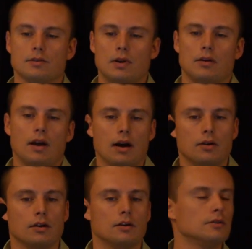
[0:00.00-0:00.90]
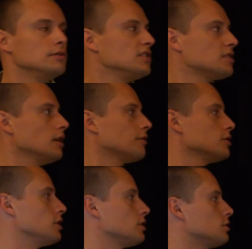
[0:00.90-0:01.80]
around how to discover
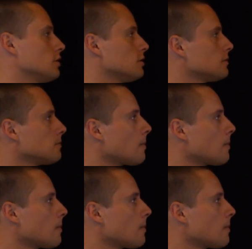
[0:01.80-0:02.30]
gestures.